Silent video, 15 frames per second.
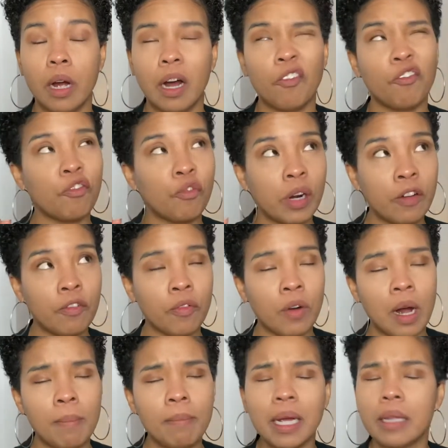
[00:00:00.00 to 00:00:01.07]
free
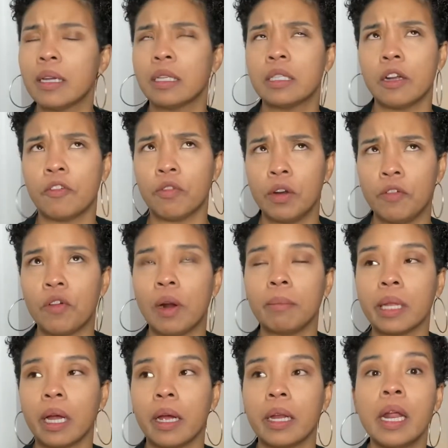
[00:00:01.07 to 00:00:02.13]
from, I think it's their free from
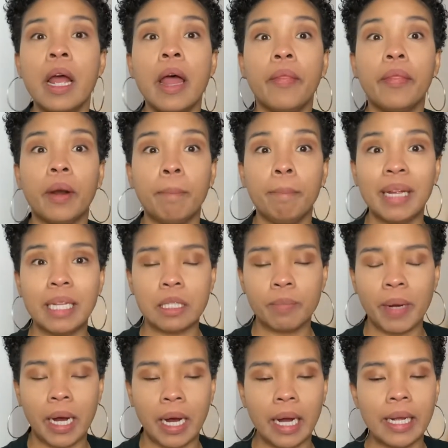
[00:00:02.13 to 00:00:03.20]
line. They're mince
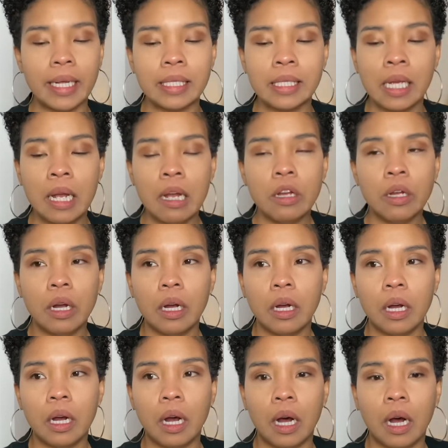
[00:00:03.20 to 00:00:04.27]
pies.
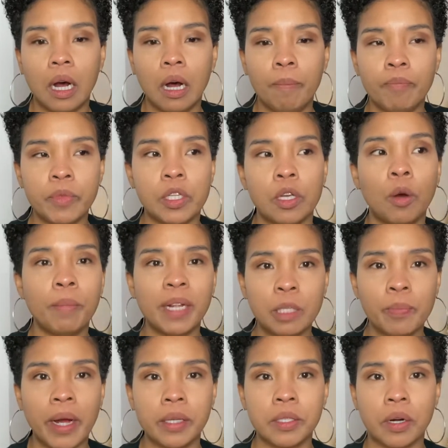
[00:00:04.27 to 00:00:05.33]
So mince
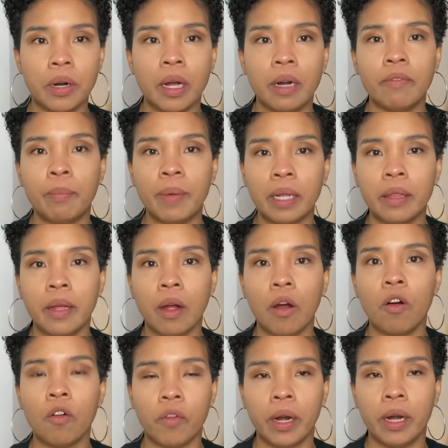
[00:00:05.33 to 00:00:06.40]
pies are kind of a big thing
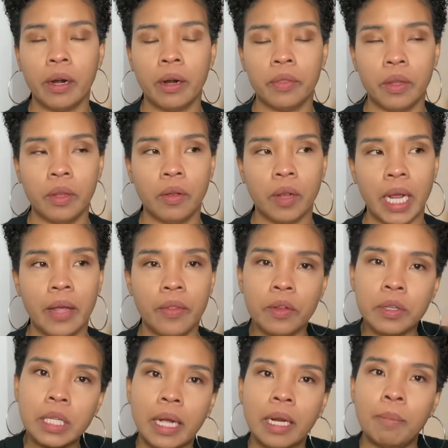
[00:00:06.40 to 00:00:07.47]
over here in the UK. They're
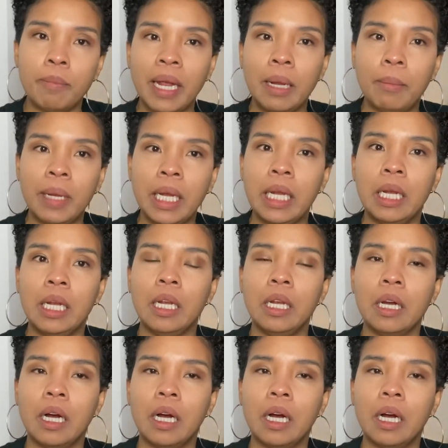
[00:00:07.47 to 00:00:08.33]
tiny baby